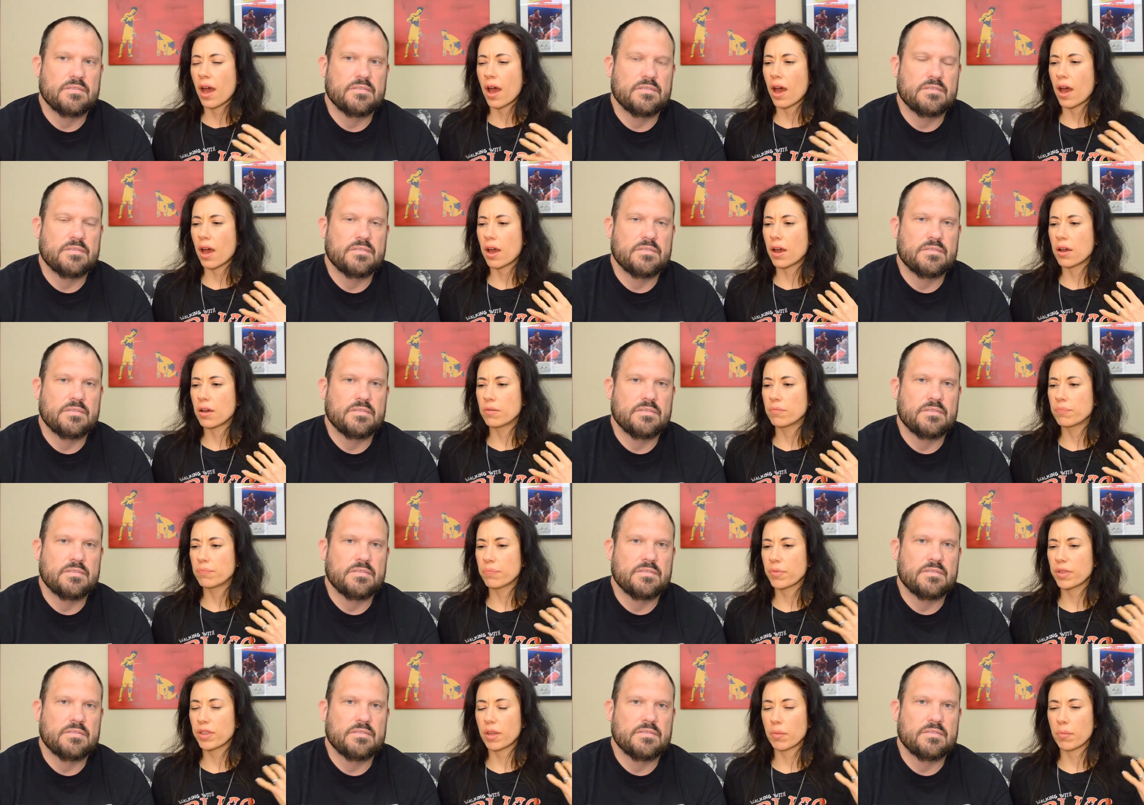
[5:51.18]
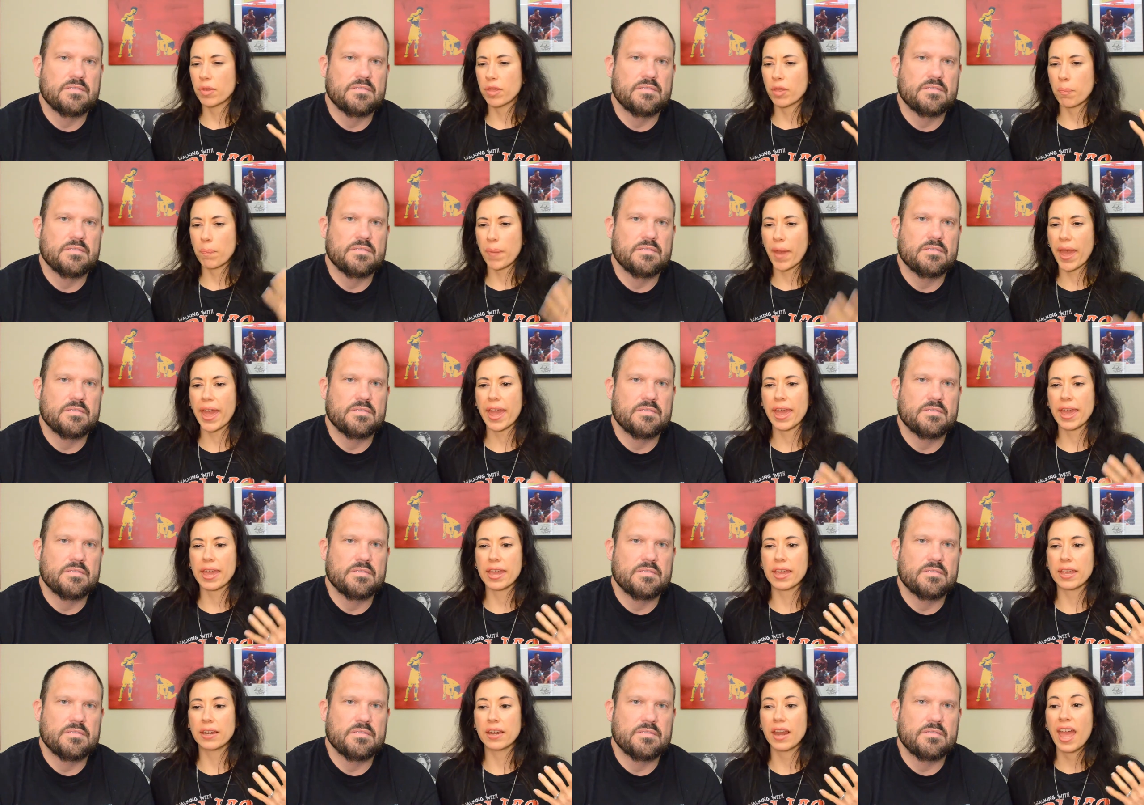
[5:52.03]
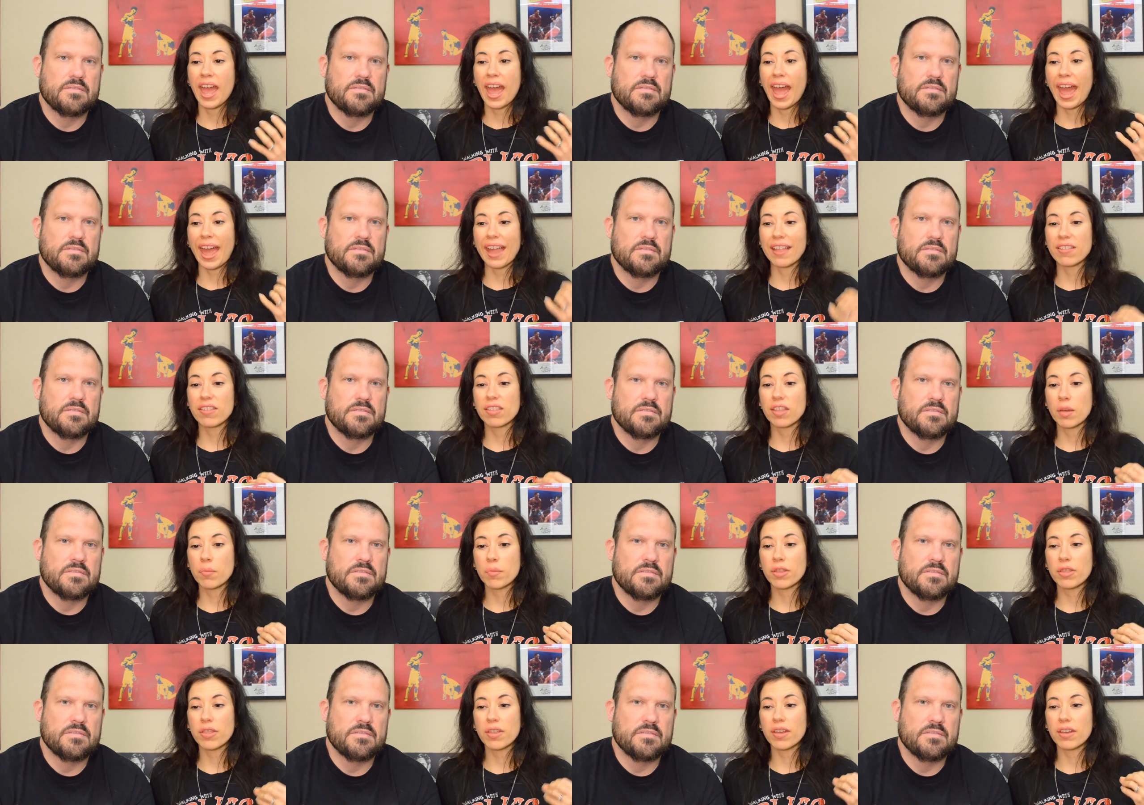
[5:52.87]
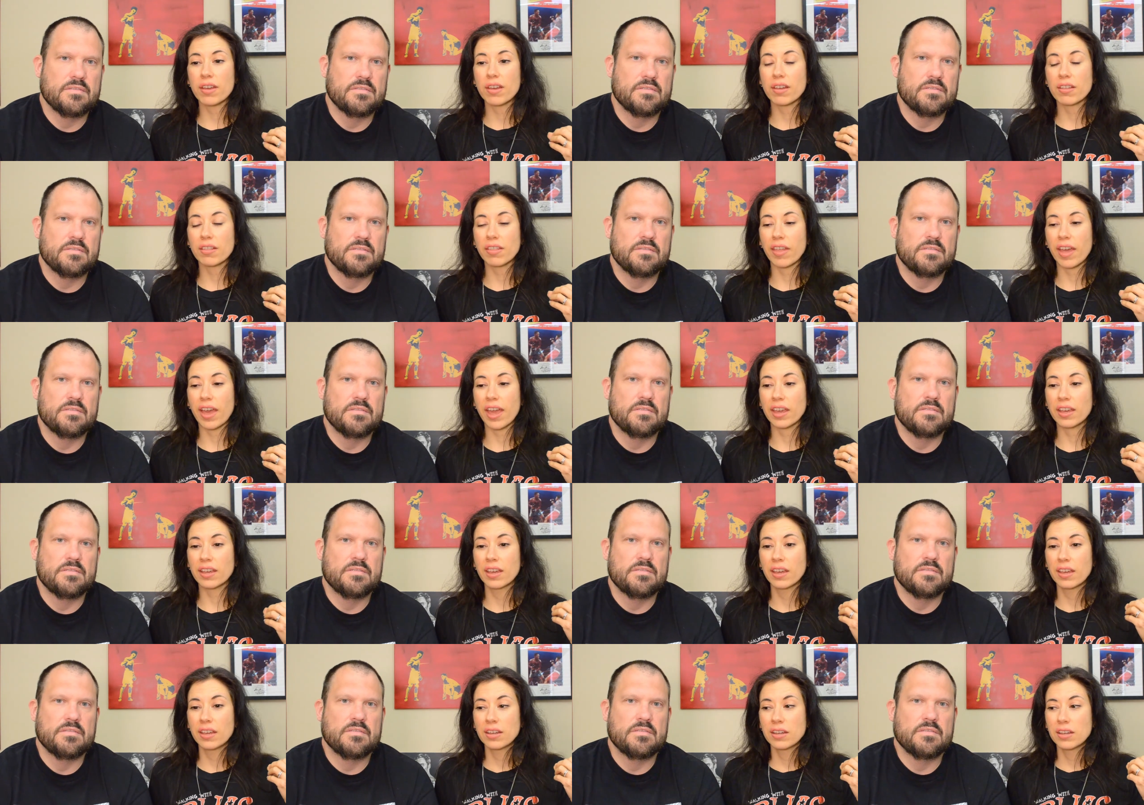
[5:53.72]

Speaker 1: um, some of the pain and some of the like